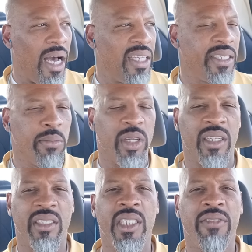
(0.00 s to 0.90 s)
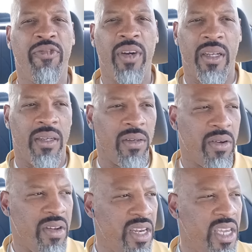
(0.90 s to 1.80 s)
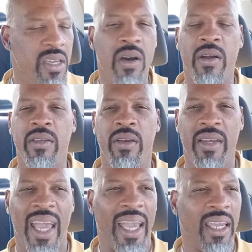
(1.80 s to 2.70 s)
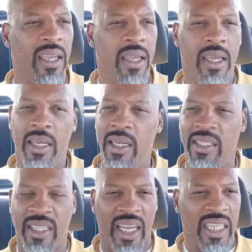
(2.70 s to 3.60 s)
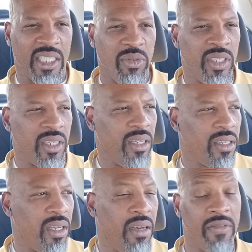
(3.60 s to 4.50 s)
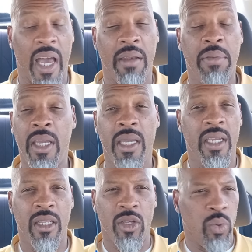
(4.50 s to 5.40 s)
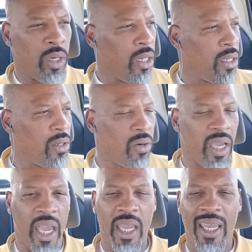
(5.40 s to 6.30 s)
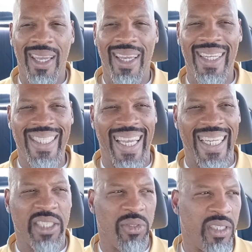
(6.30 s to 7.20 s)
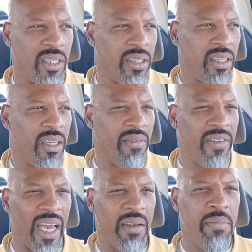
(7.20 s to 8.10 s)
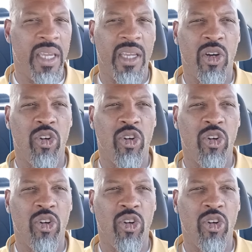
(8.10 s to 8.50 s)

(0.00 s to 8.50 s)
someone else's foot or knee on your neck, is as a result of not being in the will, okay? It's as a result of not being